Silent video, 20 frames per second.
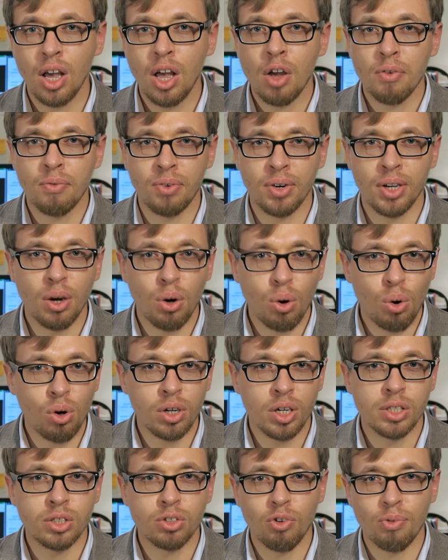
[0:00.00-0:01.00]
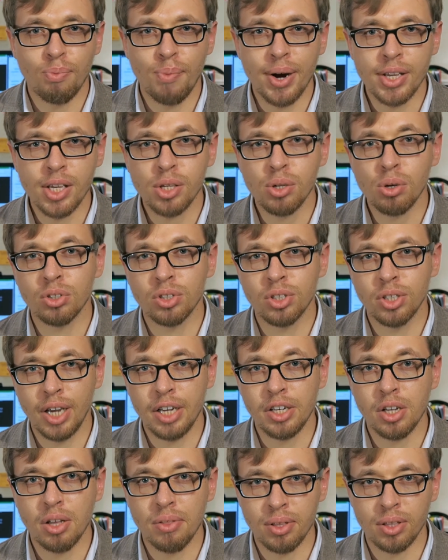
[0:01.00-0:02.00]
3 orders of magnitude
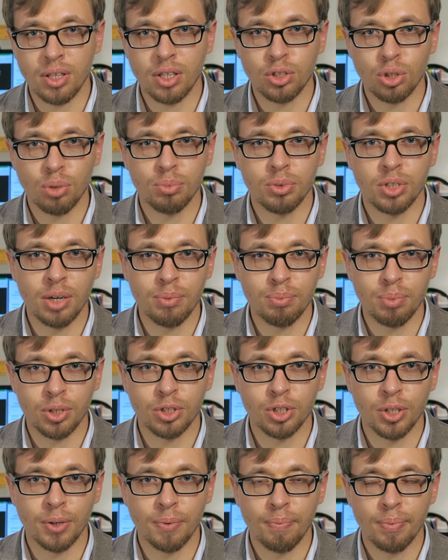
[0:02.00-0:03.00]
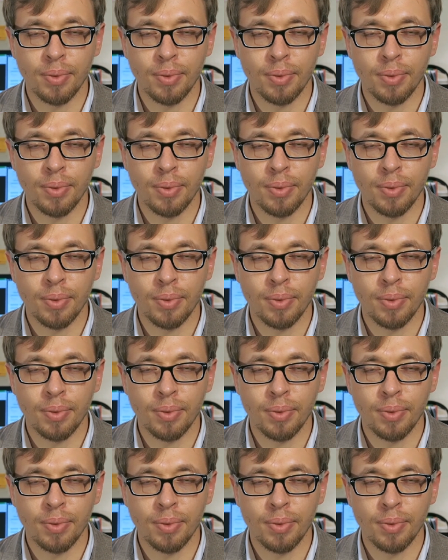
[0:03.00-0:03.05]
greater than at room temperature